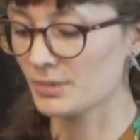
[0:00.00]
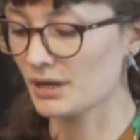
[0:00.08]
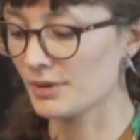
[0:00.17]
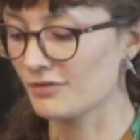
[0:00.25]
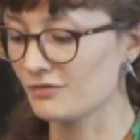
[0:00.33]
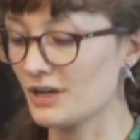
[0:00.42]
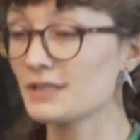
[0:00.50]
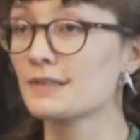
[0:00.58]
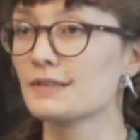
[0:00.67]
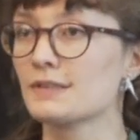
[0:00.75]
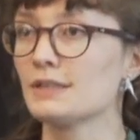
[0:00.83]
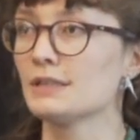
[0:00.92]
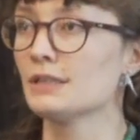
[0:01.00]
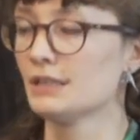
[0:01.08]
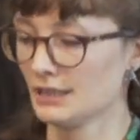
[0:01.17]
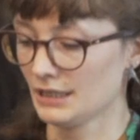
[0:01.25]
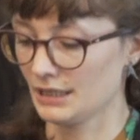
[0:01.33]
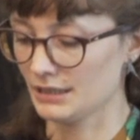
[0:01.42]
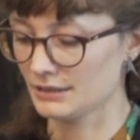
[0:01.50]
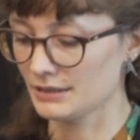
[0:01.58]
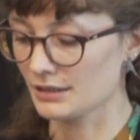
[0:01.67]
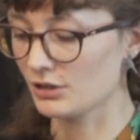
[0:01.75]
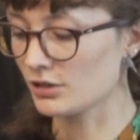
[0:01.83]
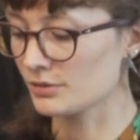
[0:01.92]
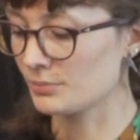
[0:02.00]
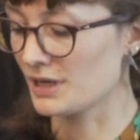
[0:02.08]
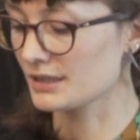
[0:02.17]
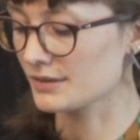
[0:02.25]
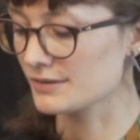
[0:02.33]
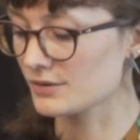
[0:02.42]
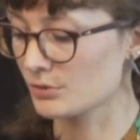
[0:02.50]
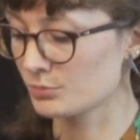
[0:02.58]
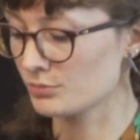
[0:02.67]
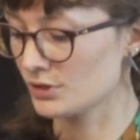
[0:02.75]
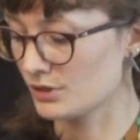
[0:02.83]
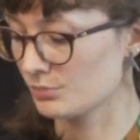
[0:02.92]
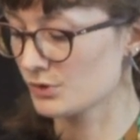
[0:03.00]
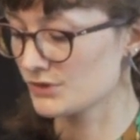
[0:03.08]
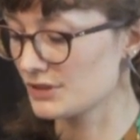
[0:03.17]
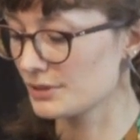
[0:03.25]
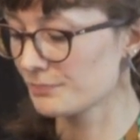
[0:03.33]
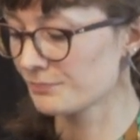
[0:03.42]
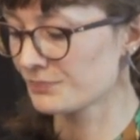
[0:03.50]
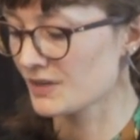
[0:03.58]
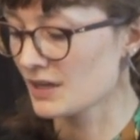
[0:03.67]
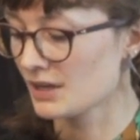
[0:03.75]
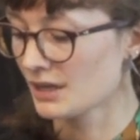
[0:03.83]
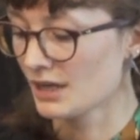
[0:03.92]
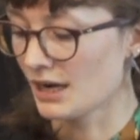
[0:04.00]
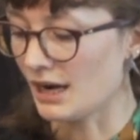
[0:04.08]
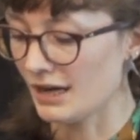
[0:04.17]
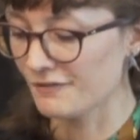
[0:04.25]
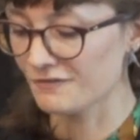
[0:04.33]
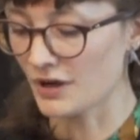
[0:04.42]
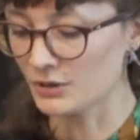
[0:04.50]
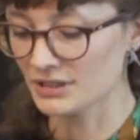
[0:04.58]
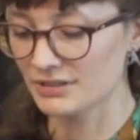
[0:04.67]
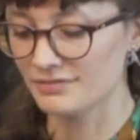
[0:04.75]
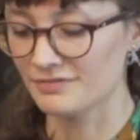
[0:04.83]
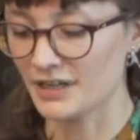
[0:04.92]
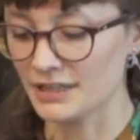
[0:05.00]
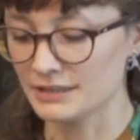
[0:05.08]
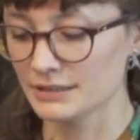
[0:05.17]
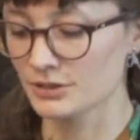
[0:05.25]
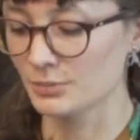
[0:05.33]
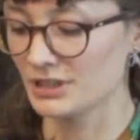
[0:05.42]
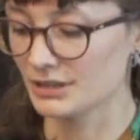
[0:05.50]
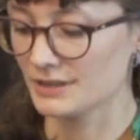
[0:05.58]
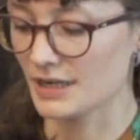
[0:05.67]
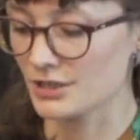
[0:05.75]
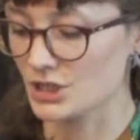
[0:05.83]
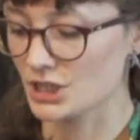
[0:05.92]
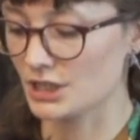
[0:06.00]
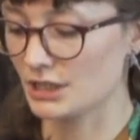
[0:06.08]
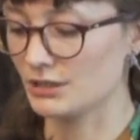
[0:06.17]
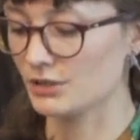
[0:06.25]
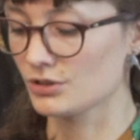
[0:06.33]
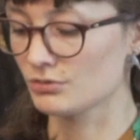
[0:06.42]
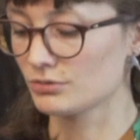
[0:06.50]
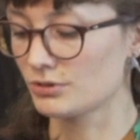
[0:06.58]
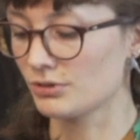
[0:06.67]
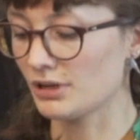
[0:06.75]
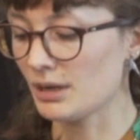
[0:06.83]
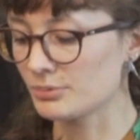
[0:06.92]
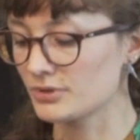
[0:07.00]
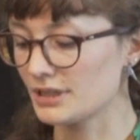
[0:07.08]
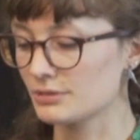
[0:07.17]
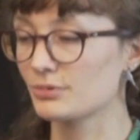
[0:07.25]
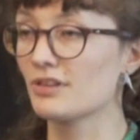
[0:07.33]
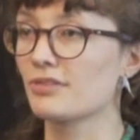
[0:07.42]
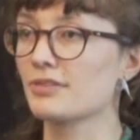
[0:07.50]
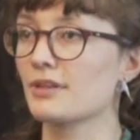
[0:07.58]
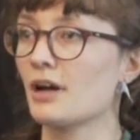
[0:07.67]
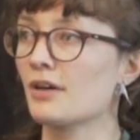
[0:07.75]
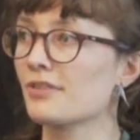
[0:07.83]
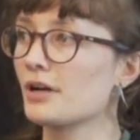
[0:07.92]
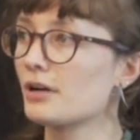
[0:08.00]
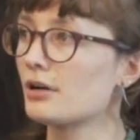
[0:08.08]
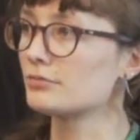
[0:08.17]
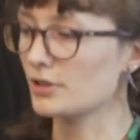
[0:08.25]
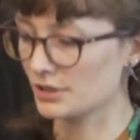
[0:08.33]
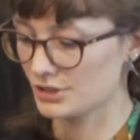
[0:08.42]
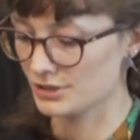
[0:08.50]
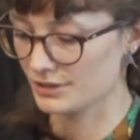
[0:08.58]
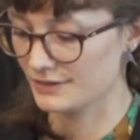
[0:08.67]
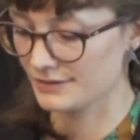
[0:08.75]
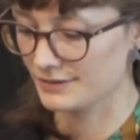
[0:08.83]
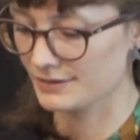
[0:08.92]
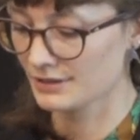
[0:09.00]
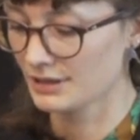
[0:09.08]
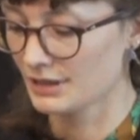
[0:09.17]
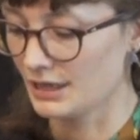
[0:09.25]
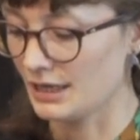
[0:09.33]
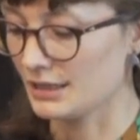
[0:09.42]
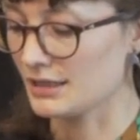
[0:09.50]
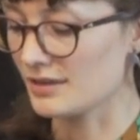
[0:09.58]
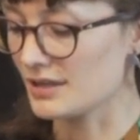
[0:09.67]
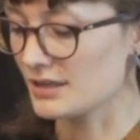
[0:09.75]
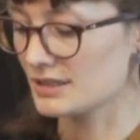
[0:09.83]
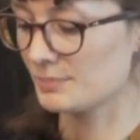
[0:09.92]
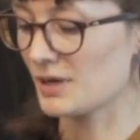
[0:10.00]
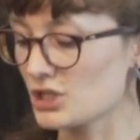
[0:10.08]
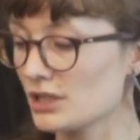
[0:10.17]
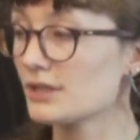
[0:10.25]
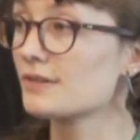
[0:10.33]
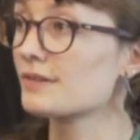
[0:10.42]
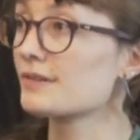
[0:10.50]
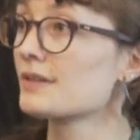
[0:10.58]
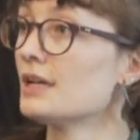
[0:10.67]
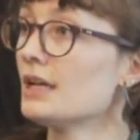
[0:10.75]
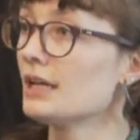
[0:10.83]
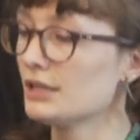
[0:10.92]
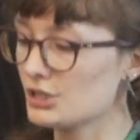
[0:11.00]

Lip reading: by my friends here in the Clockmakers Museum, I have found it vital to be in touch and to collaborate with other horologists and other specialists in